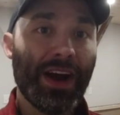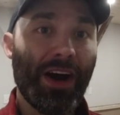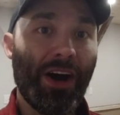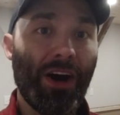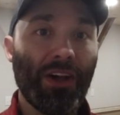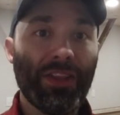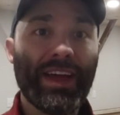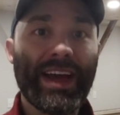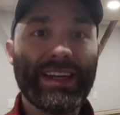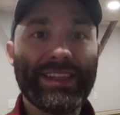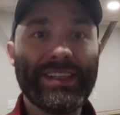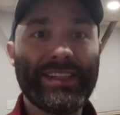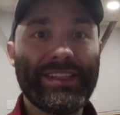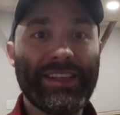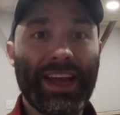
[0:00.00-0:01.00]
all that
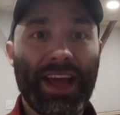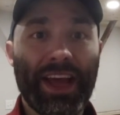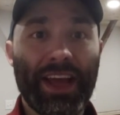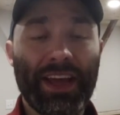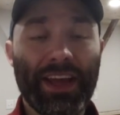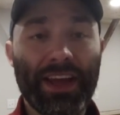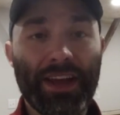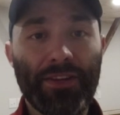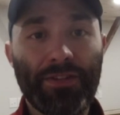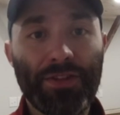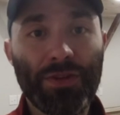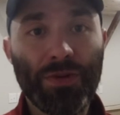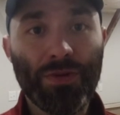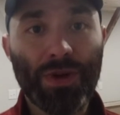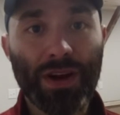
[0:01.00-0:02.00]
to say, if
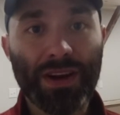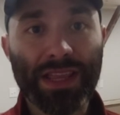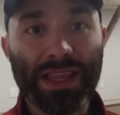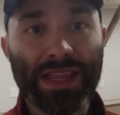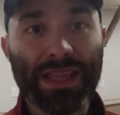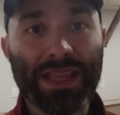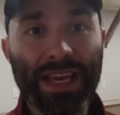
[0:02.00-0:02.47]
you are